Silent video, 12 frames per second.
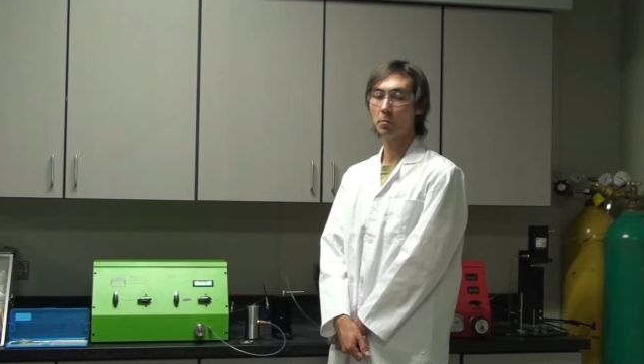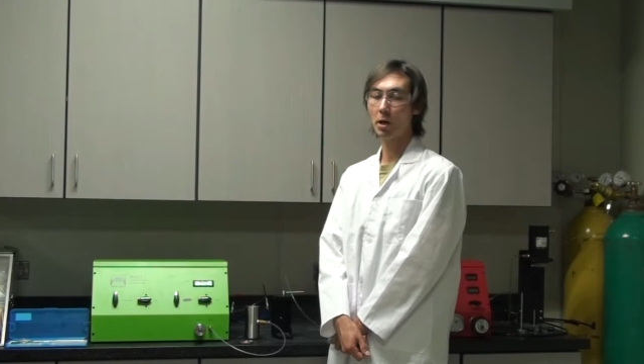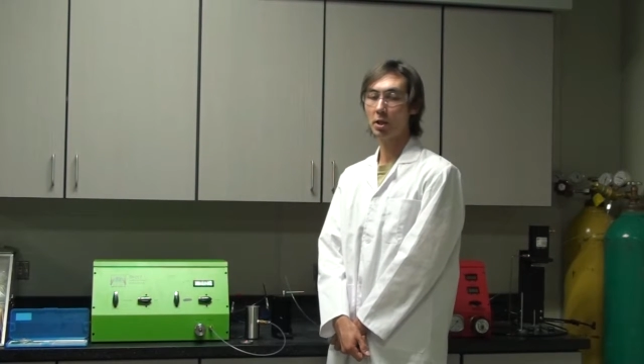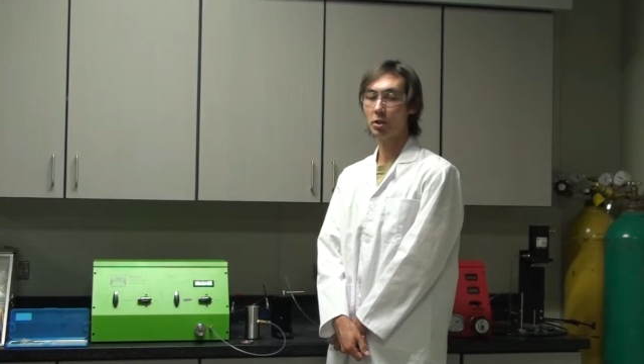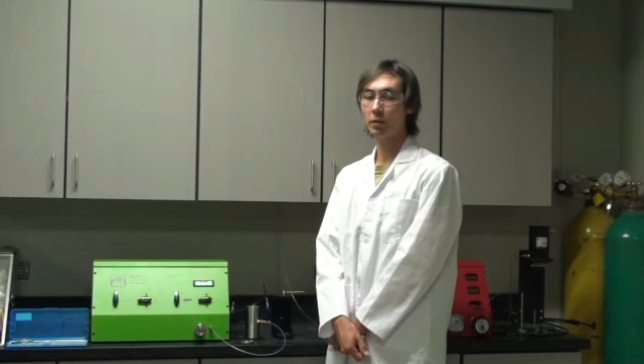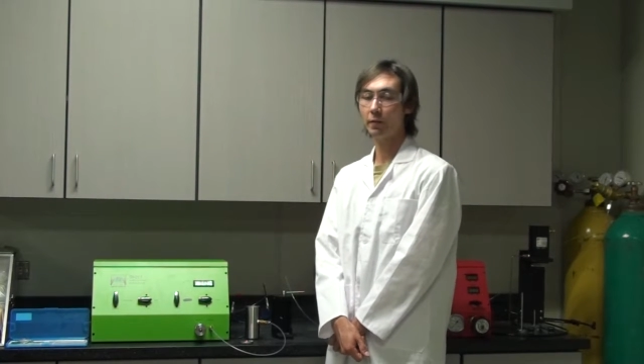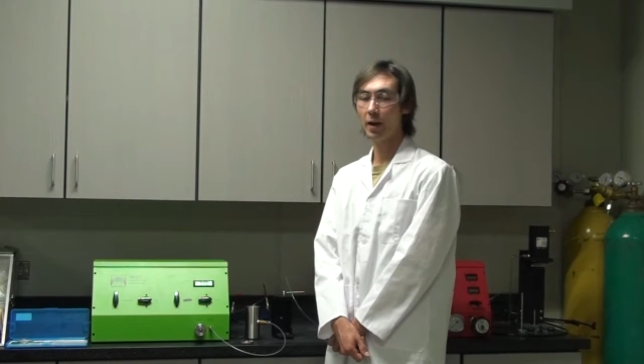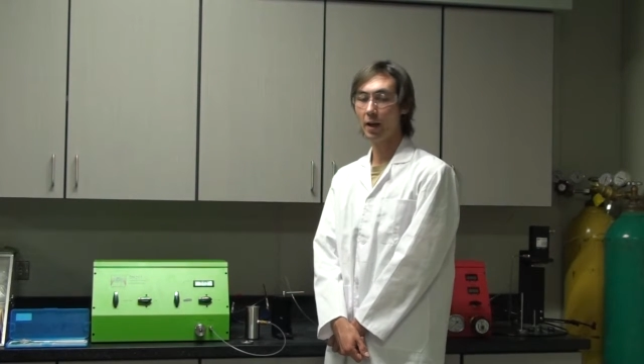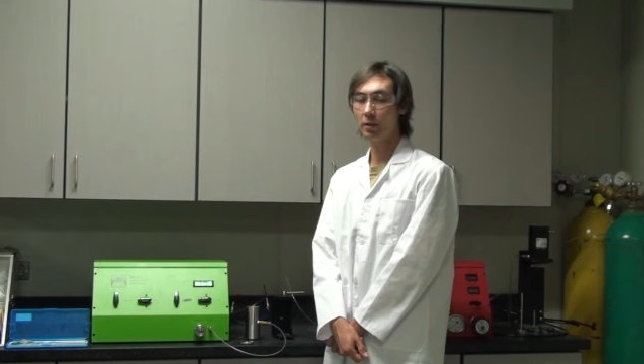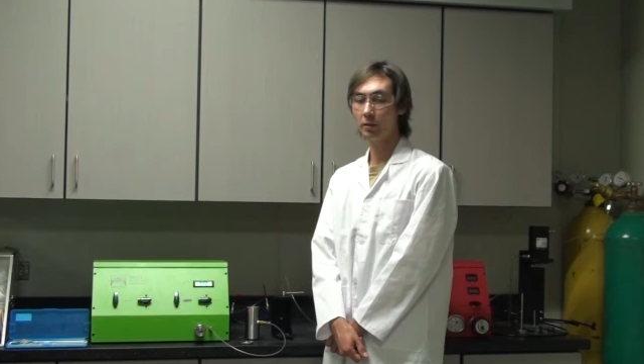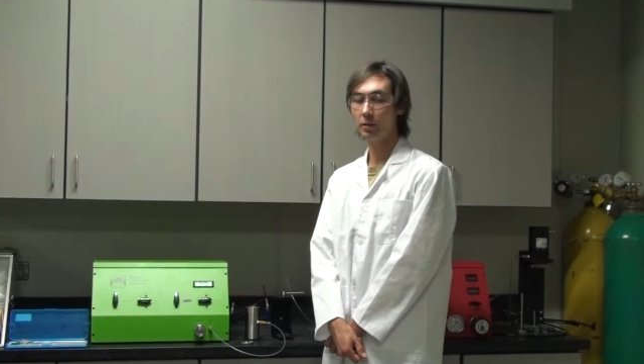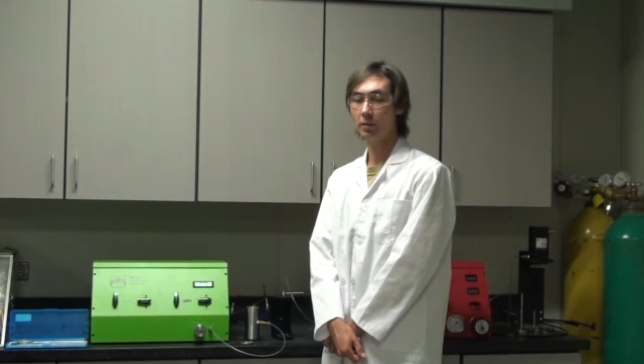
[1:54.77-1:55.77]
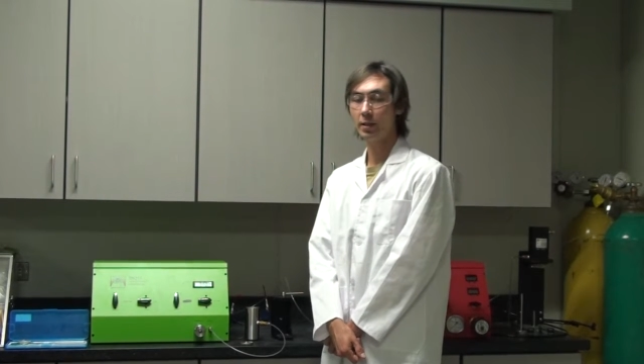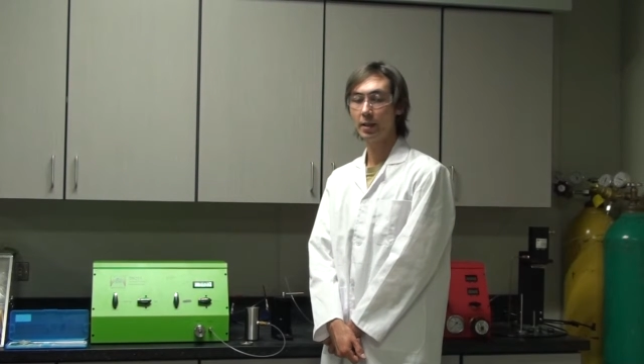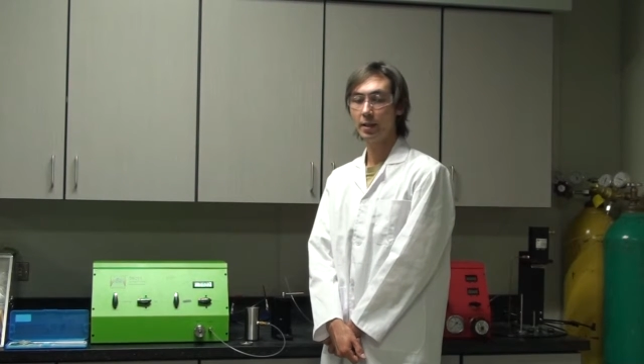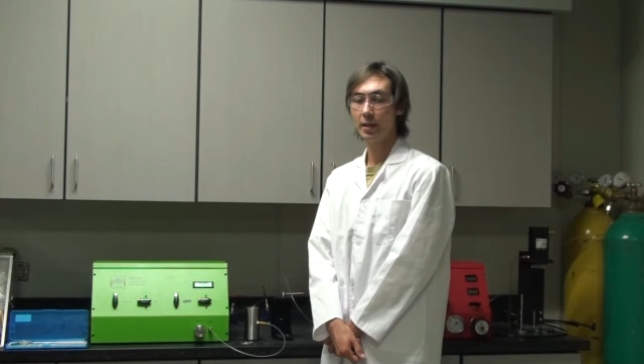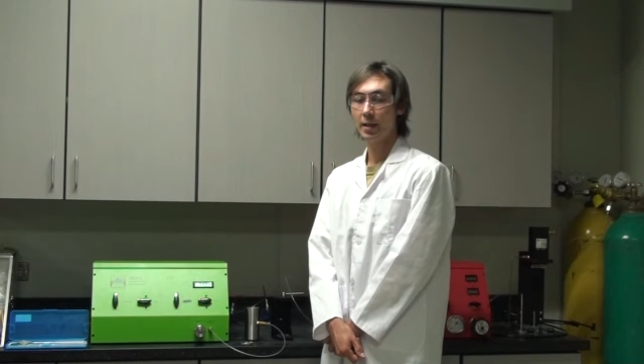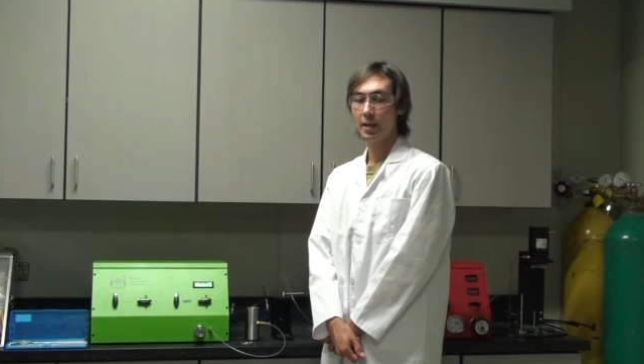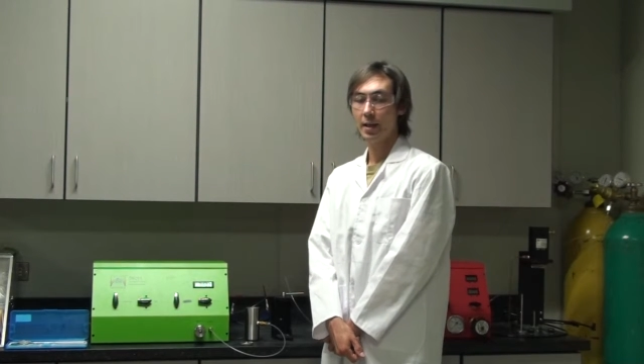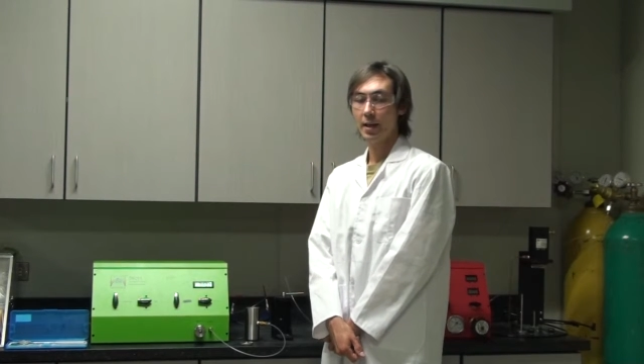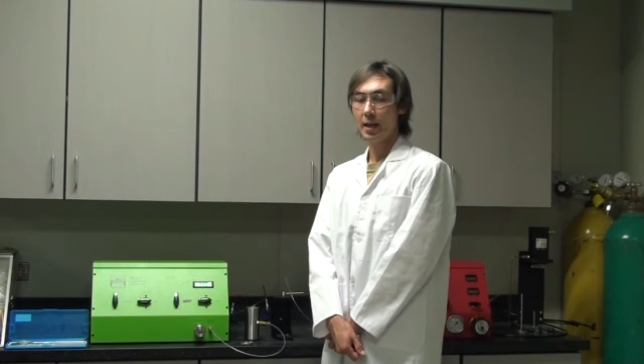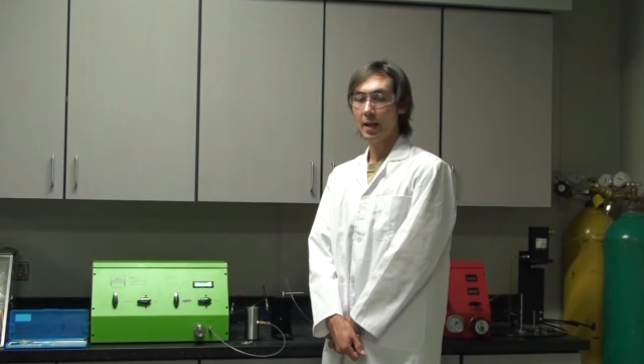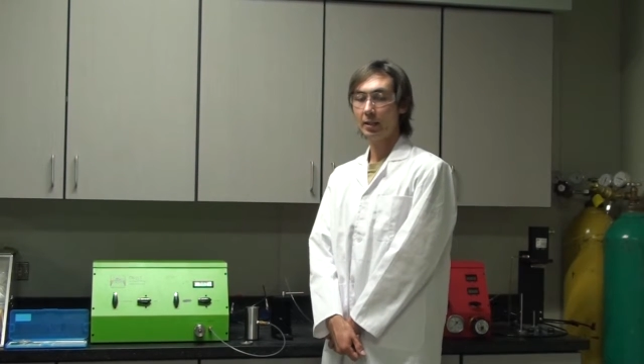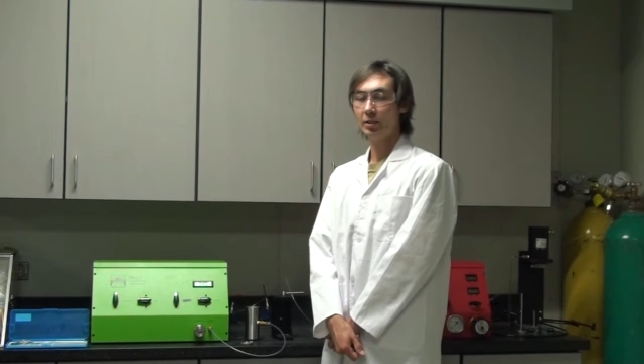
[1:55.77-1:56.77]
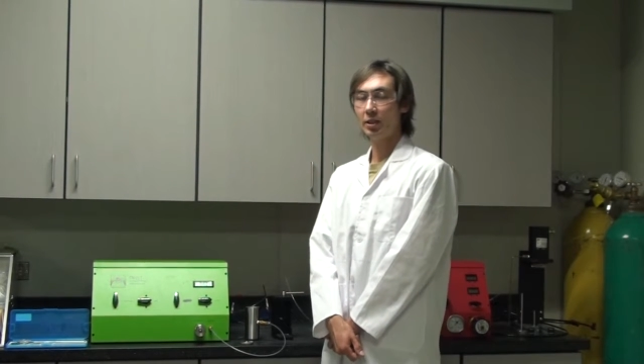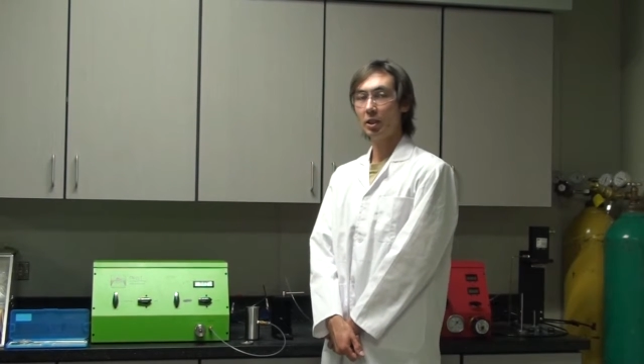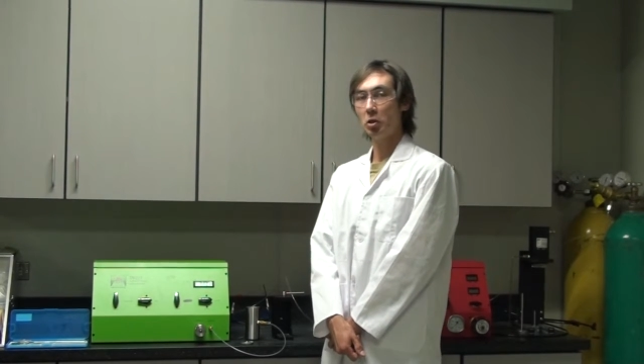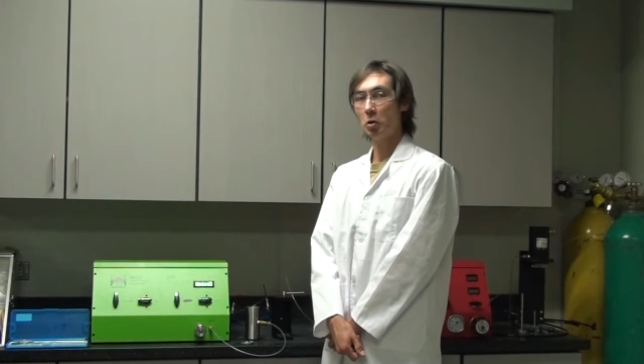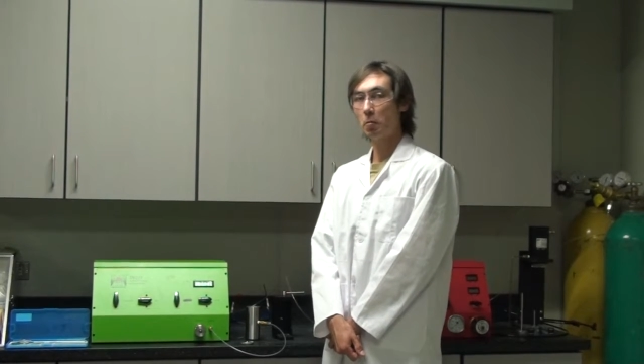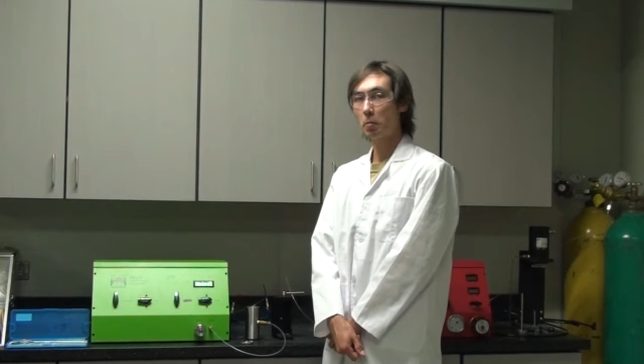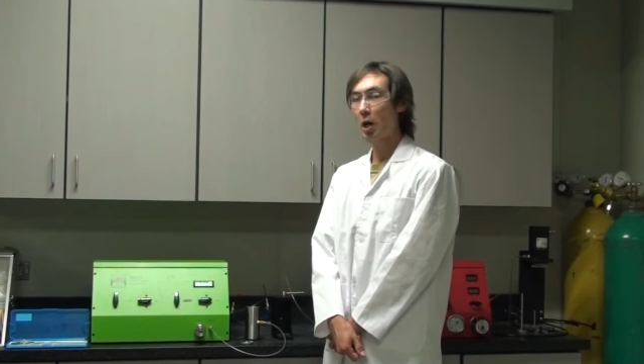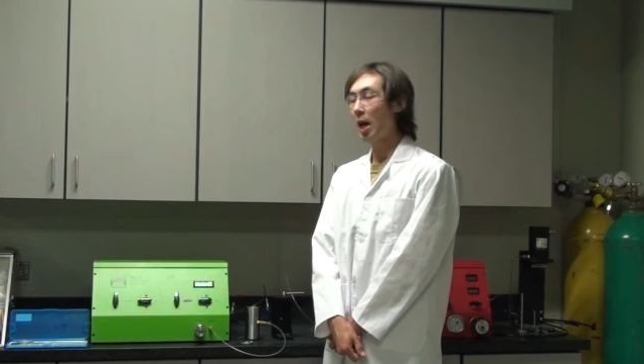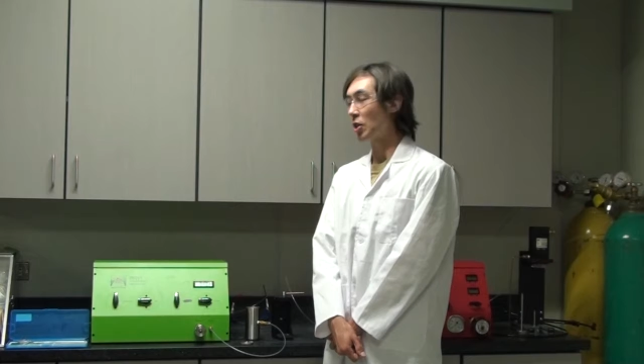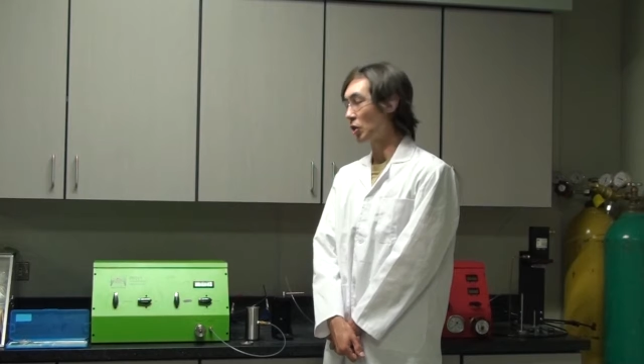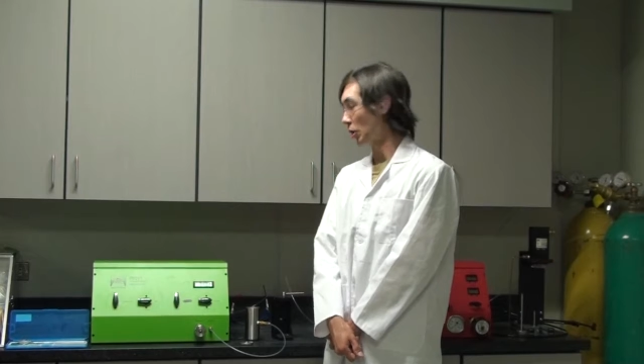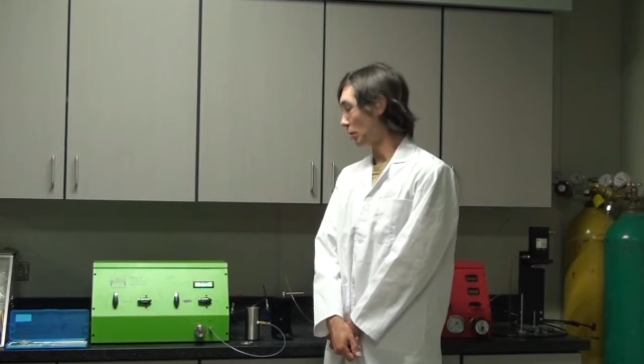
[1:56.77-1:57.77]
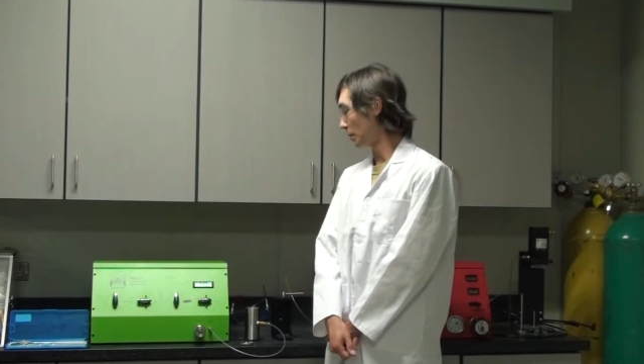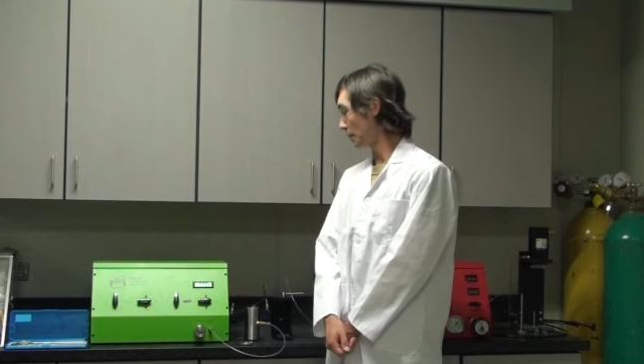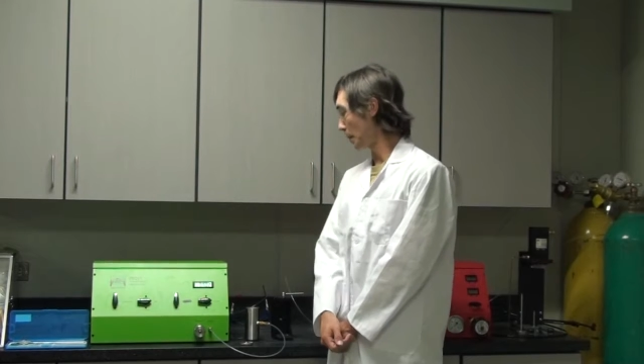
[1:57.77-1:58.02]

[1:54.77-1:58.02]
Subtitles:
pressure value as 0 pressure.